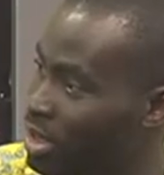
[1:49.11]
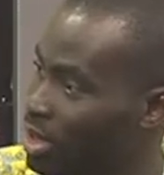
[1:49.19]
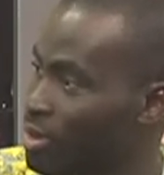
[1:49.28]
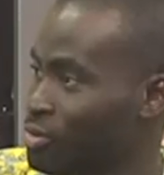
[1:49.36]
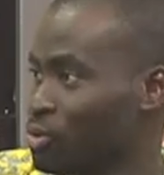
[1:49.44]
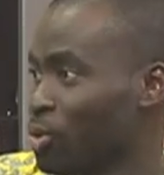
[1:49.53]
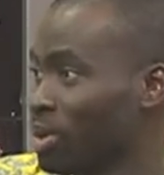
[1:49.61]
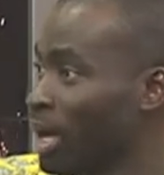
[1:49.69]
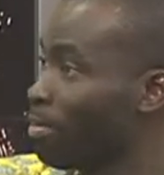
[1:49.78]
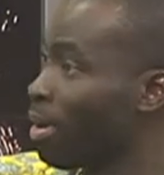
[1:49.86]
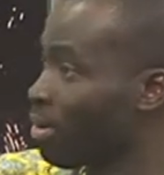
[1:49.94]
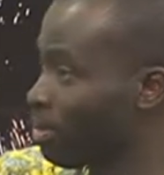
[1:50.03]
Okay. So the
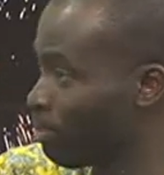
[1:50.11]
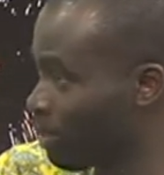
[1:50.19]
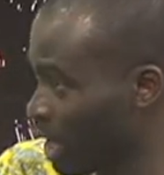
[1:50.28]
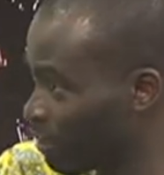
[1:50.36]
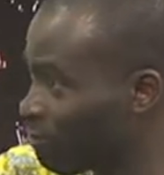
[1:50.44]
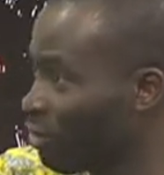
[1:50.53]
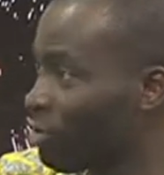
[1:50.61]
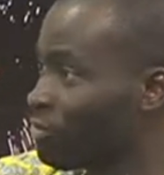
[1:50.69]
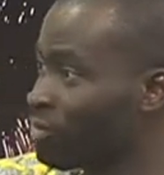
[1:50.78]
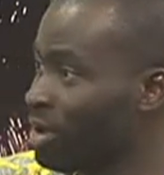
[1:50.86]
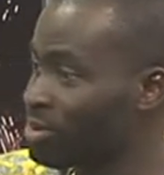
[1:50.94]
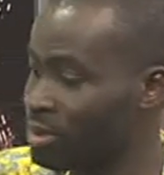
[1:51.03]
Ameri plant, for
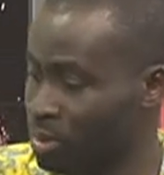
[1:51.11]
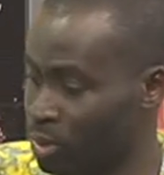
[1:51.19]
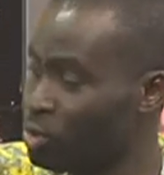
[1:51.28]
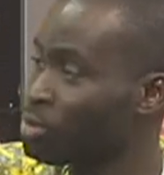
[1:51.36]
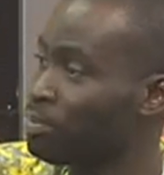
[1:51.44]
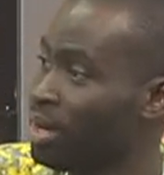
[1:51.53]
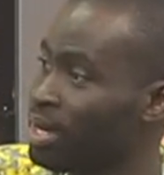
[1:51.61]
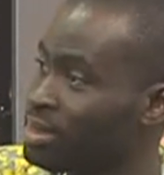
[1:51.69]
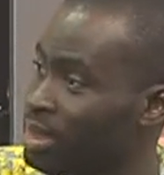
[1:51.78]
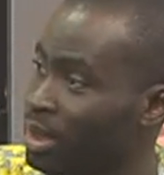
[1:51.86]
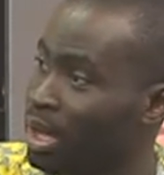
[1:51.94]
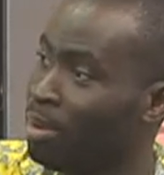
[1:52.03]
instance, and those
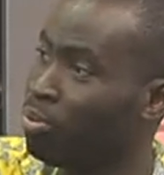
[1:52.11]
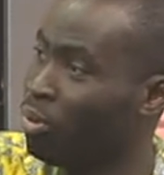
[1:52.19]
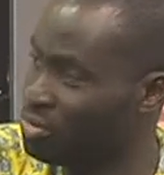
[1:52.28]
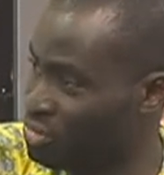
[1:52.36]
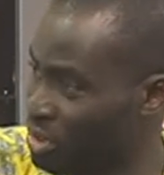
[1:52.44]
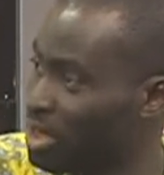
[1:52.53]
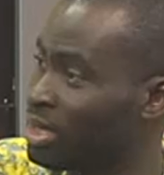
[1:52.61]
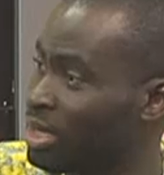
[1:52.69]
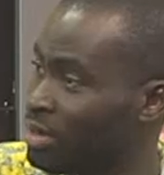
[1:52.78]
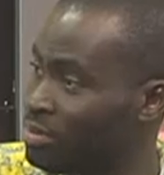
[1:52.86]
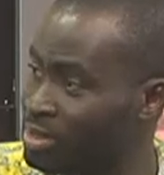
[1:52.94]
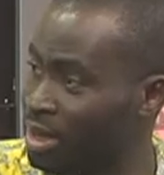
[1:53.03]
plants in the Aboadze
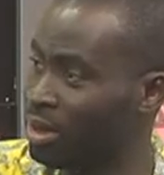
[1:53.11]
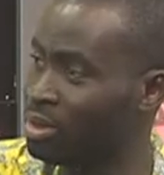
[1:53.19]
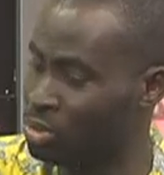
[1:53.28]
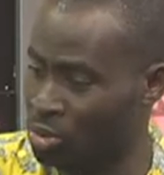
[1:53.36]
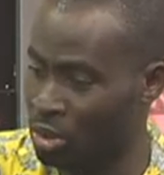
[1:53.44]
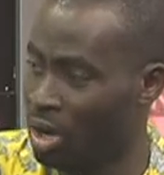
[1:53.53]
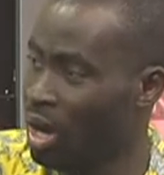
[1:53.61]
enclave decided to